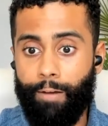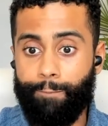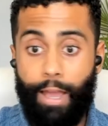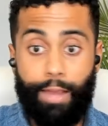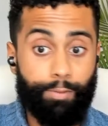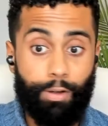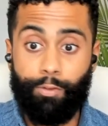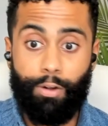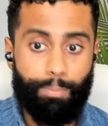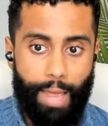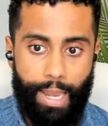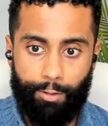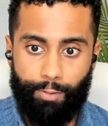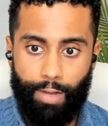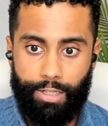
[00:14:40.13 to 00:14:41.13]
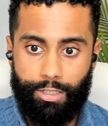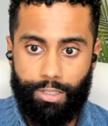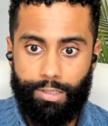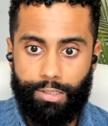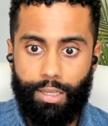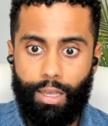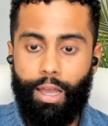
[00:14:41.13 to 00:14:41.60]
five different
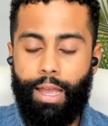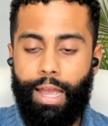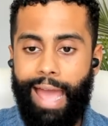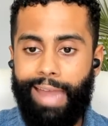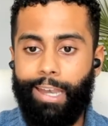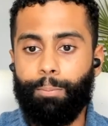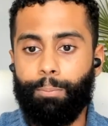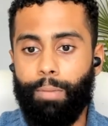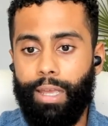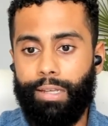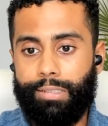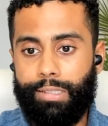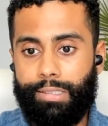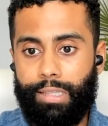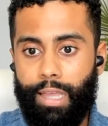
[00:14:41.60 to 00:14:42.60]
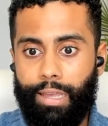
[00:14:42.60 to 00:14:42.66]
manufacturers. And it makes